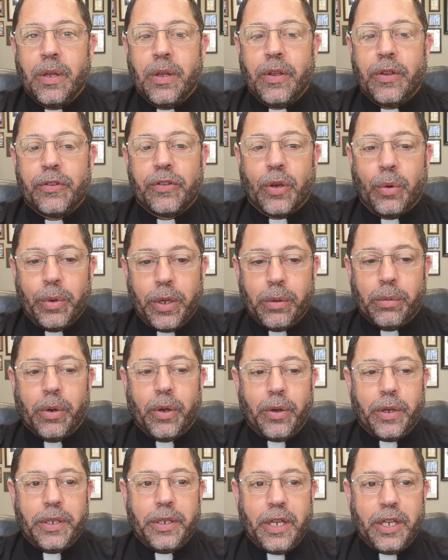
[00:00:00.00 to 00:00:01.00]
So we
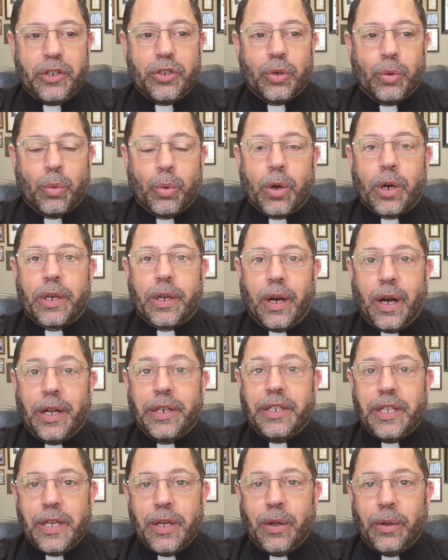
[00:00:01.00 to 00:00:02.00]
really need to work on
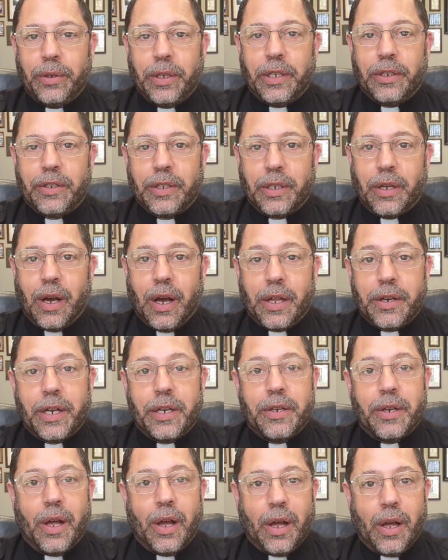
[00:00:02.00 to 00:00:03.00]
yielding to God
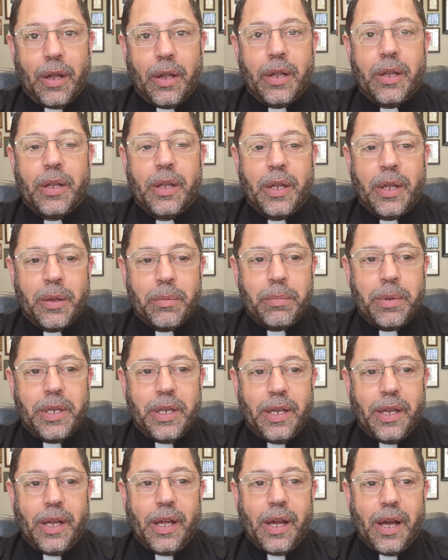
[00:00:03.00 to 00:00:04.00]
and not
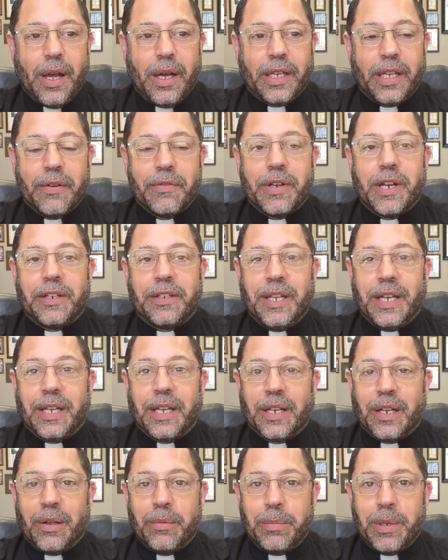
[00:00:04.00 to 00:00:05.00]
be given a
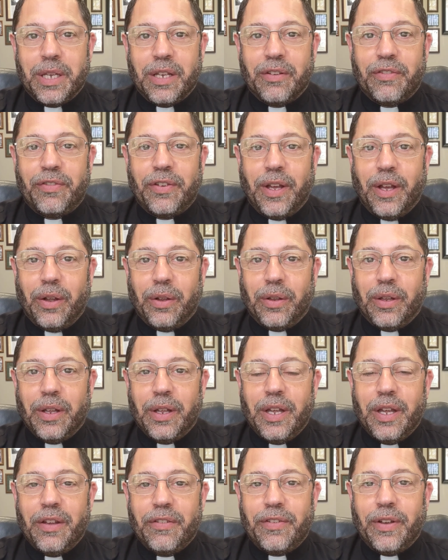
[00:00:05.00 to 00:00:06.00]
ticket of being
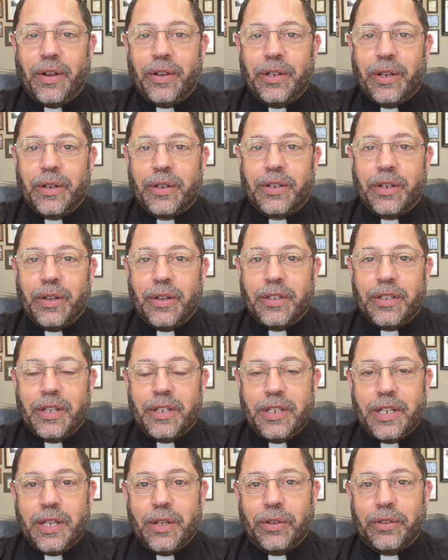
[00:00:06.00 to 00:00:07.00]
failure to
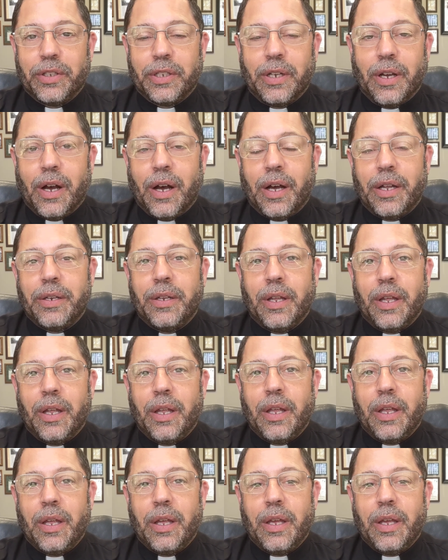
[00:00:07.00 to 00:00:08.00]
yield to God.
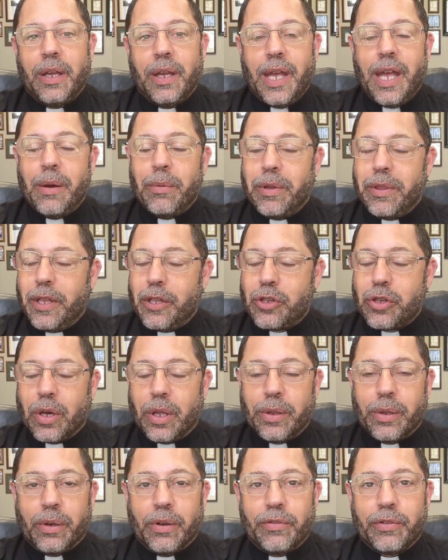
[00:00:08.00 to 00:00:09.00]
And with each
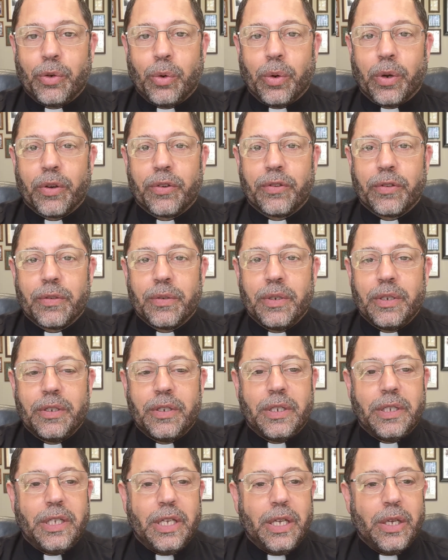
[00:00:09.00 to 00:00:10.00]
other, of course,
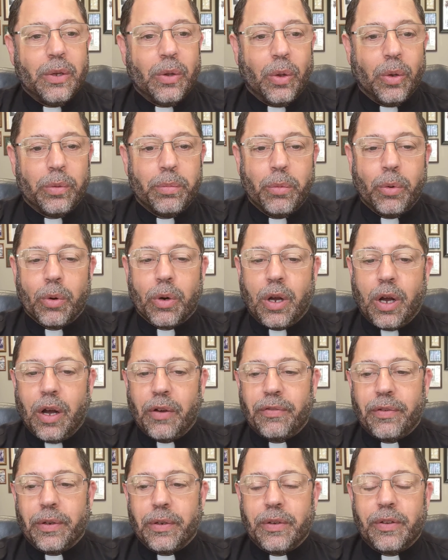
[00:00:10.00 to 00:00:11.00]
to yield more
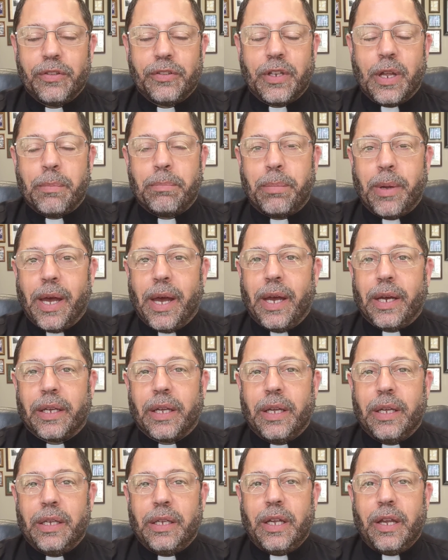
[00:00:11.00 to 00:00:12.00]
often. Step back,
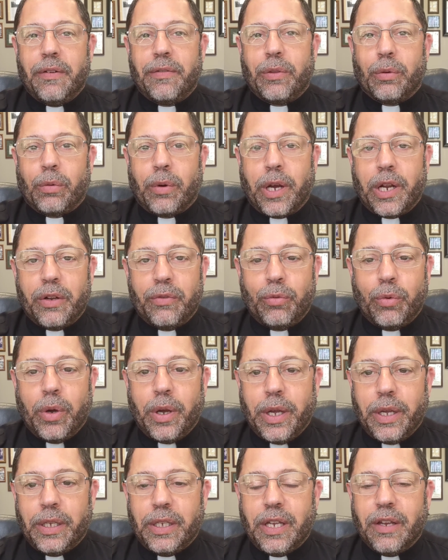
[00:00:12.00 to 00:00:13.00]
give the right of
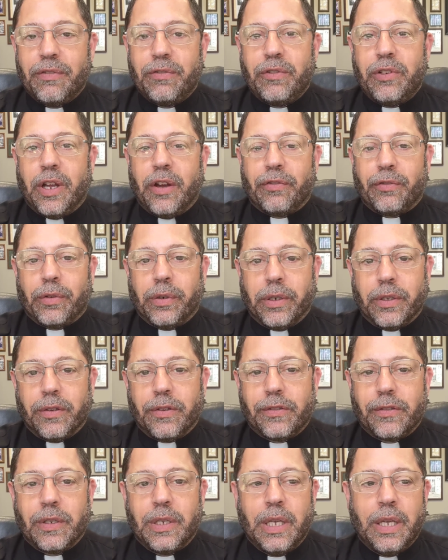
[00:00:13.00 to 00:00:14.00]
way, give
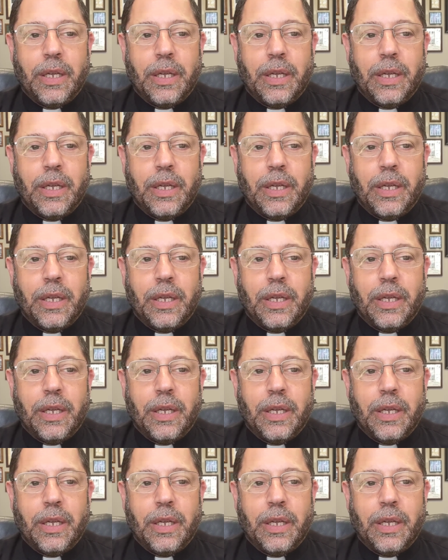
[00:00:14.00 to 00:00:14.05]
deference.